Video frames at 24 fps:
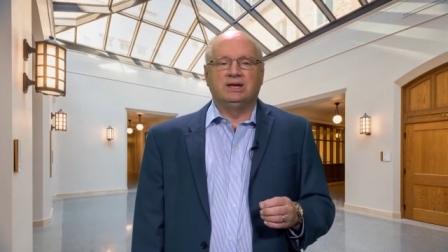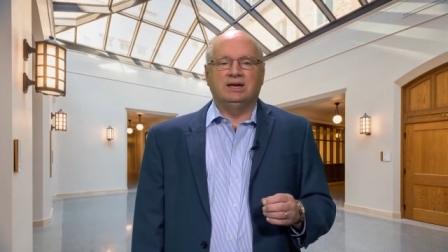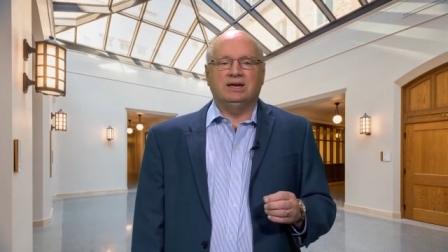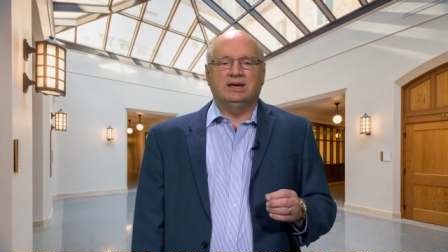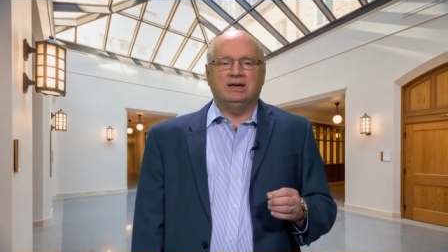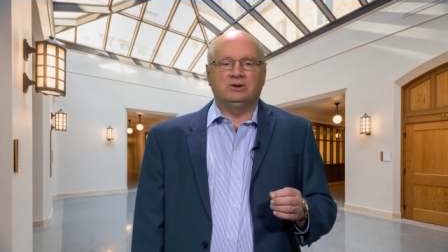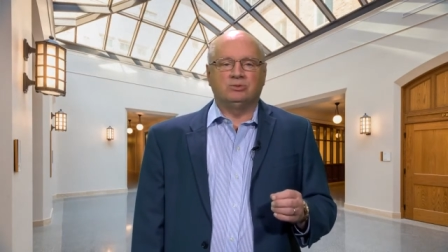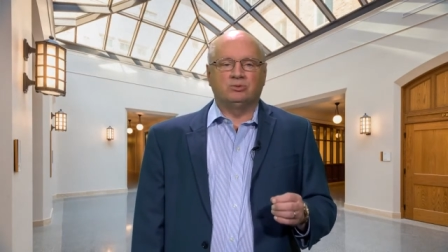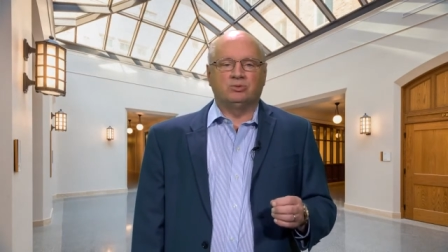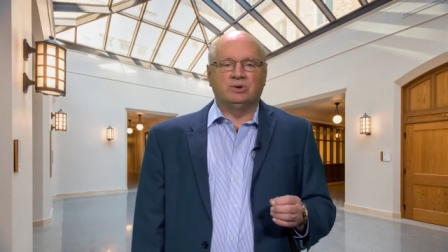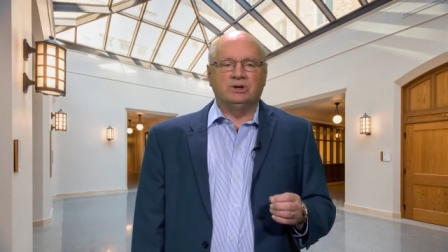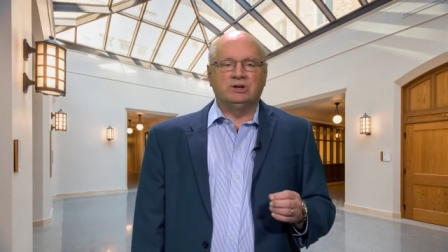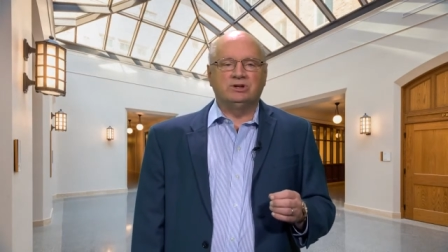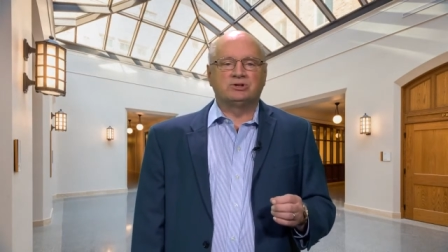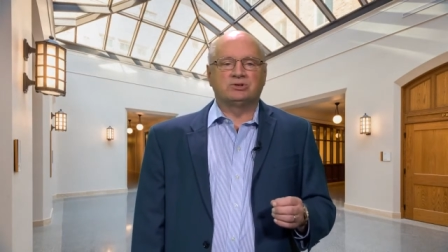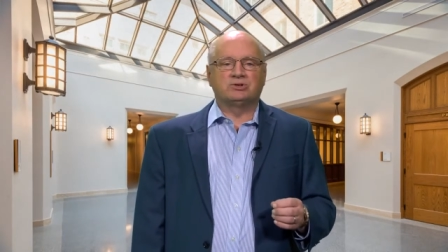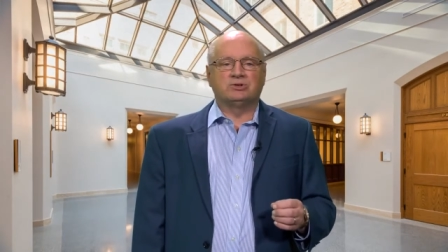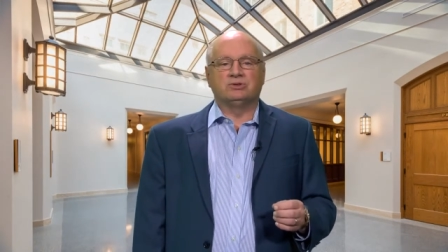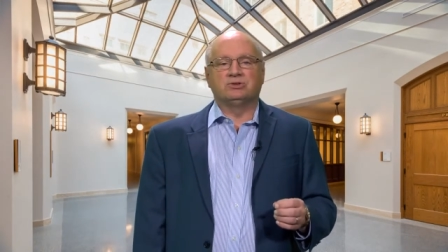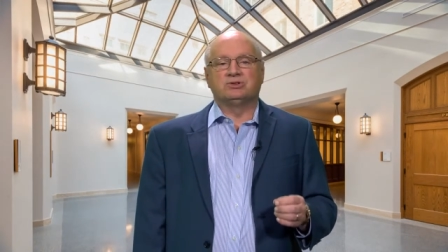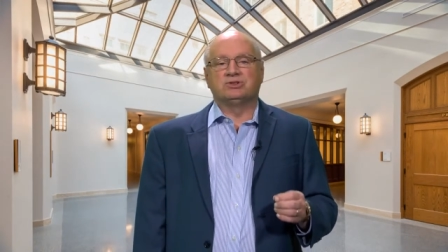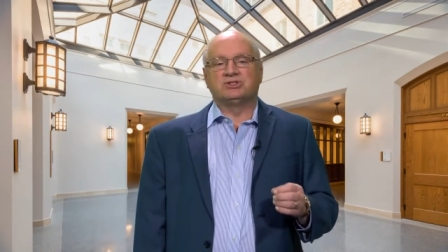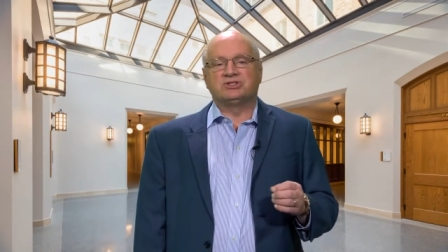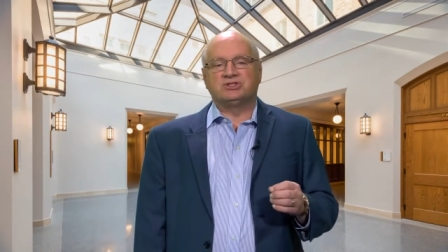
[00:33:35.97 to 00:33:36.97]
and racial
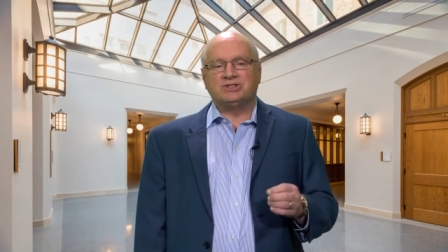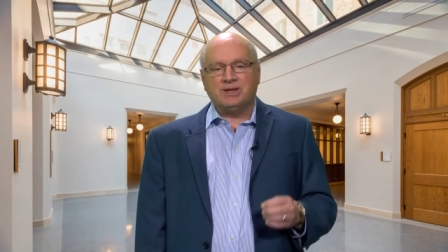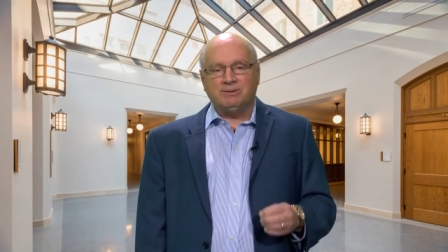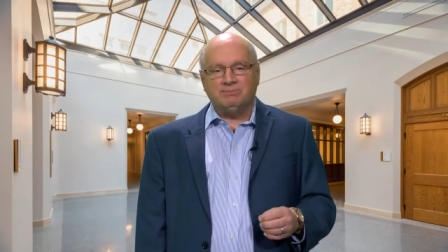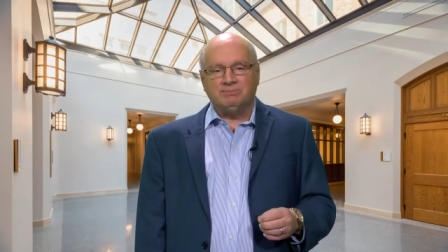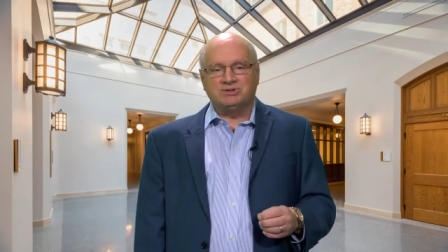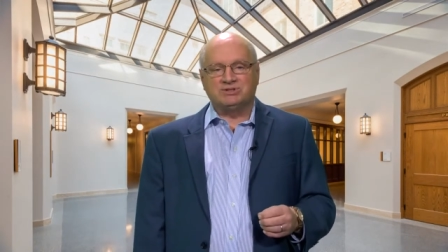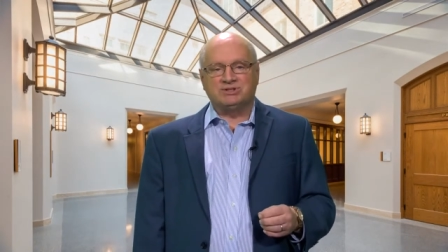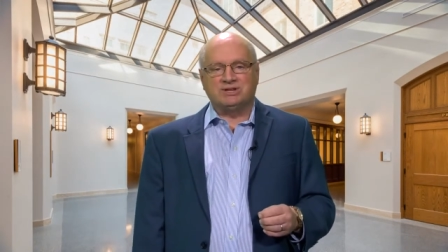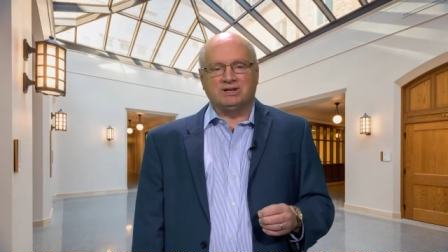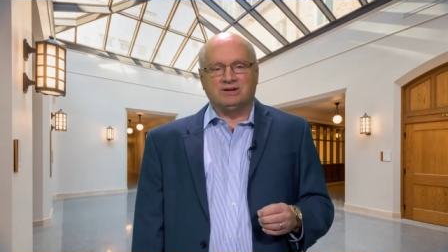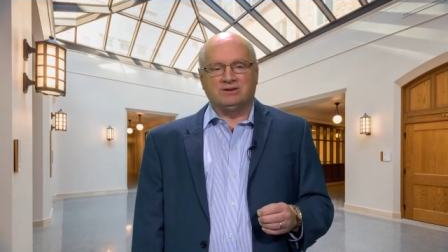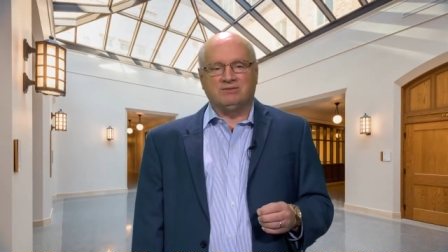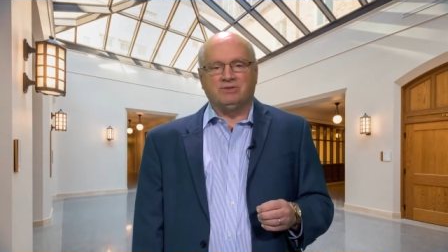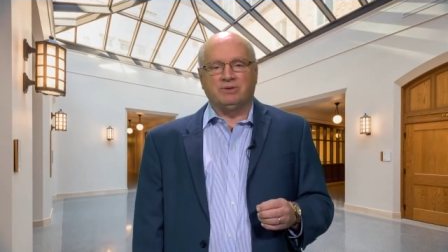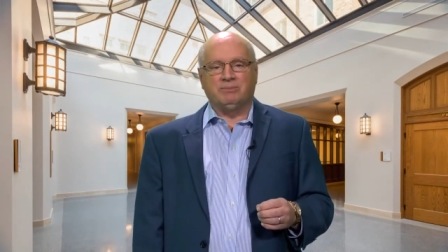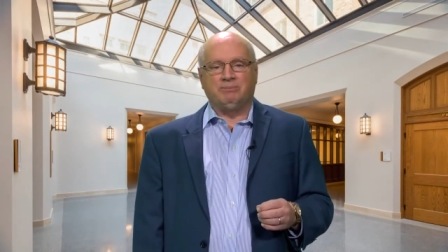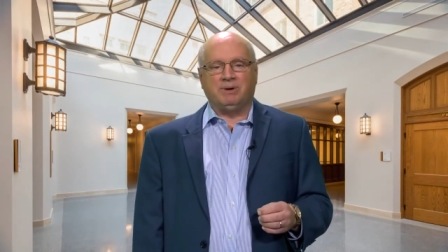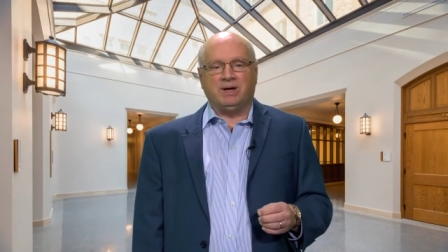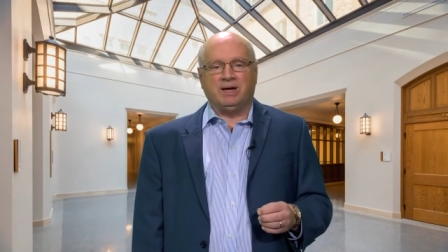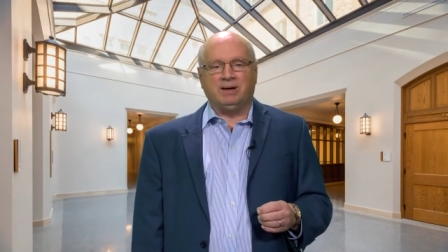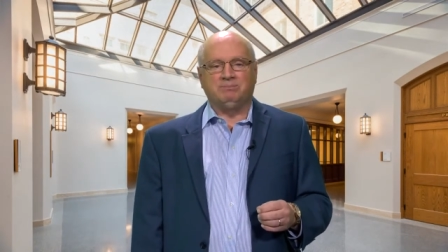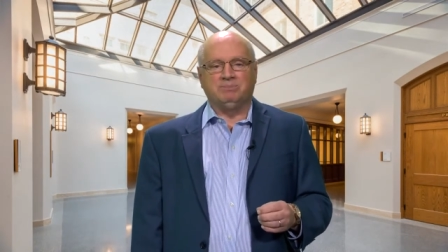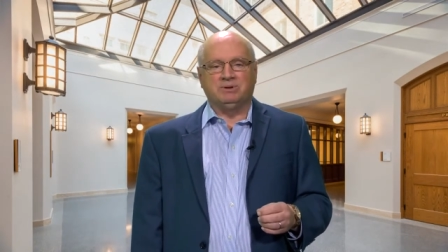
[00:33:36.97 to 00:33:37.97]
subset of the
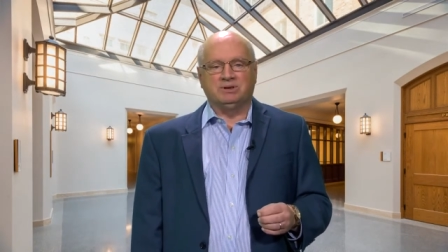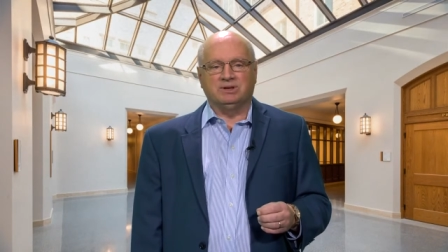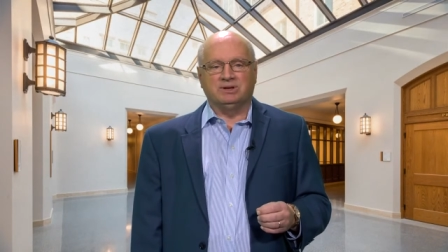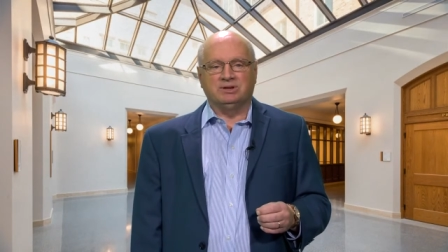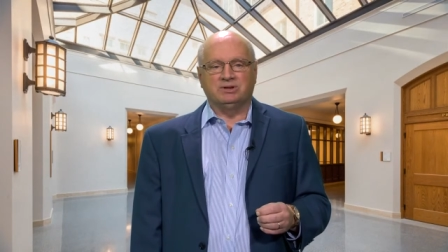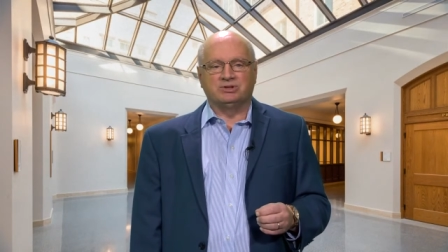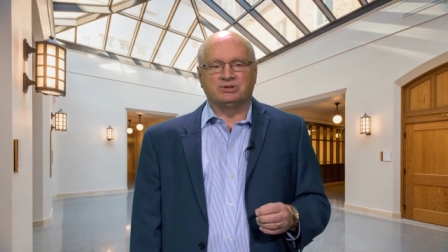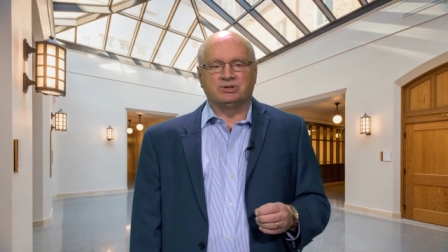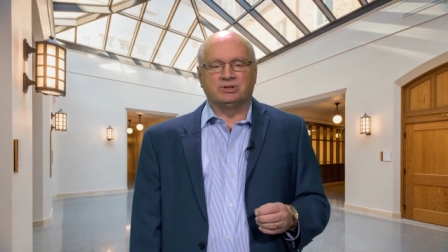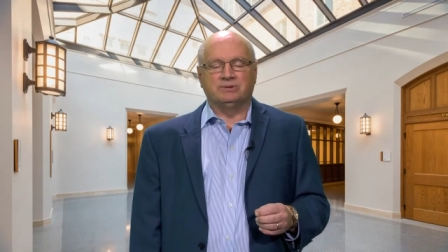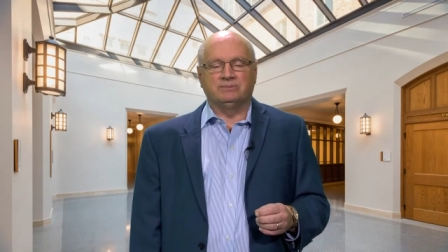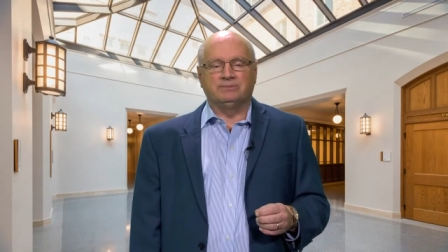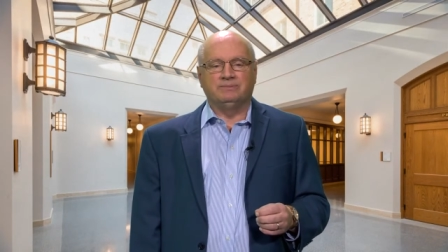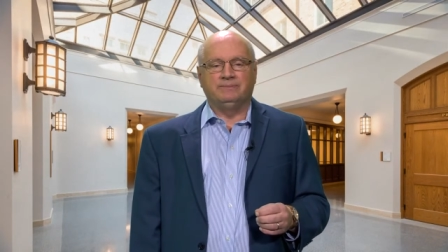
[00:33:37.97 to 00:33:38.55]
population